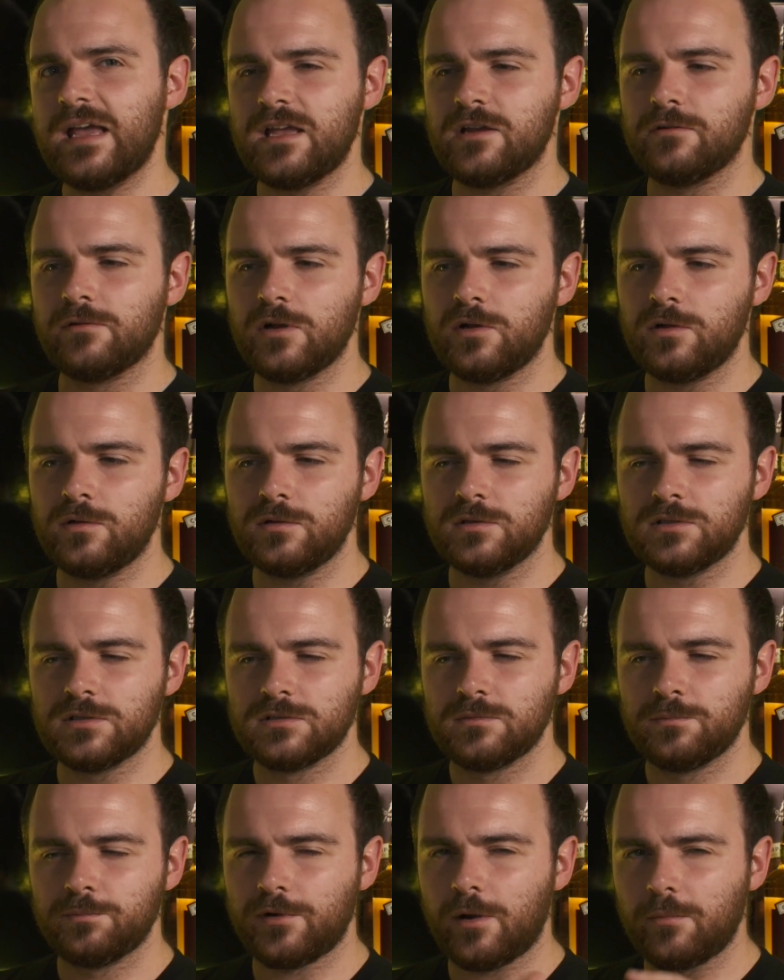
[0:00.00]
eight-year-old,
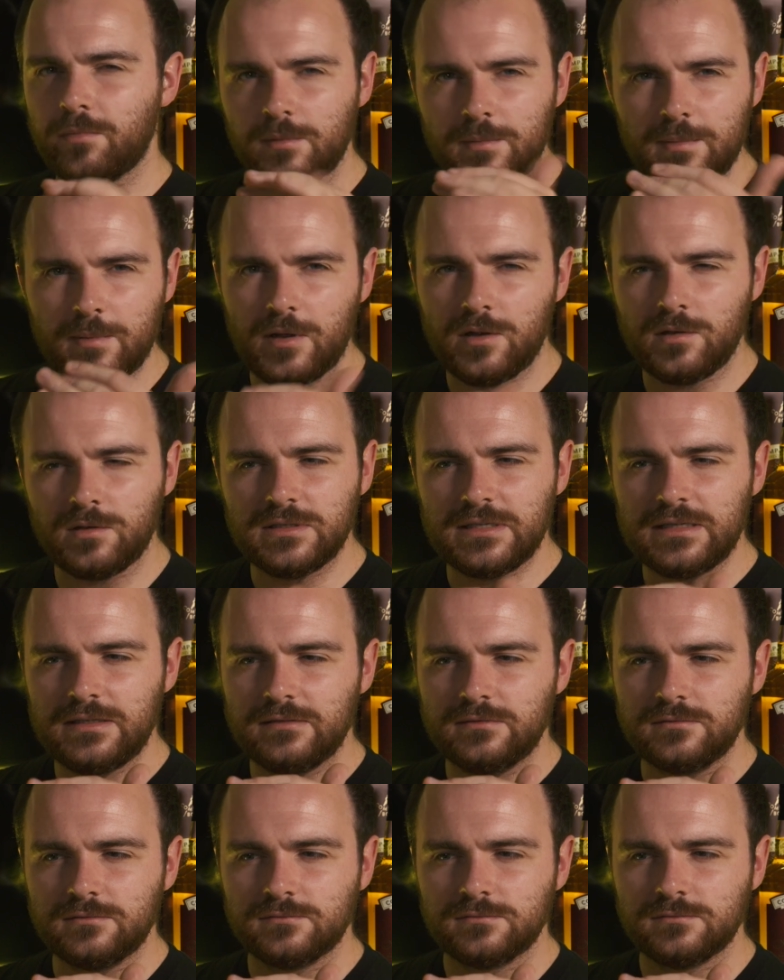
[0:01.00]
probably bottled
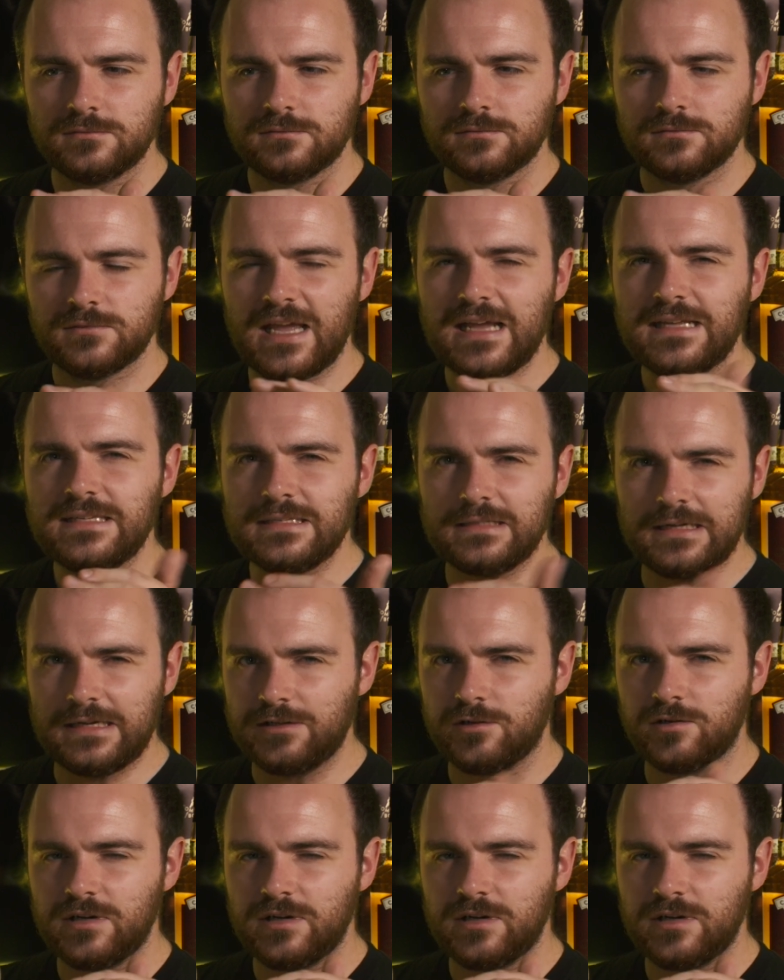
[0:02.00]
in 89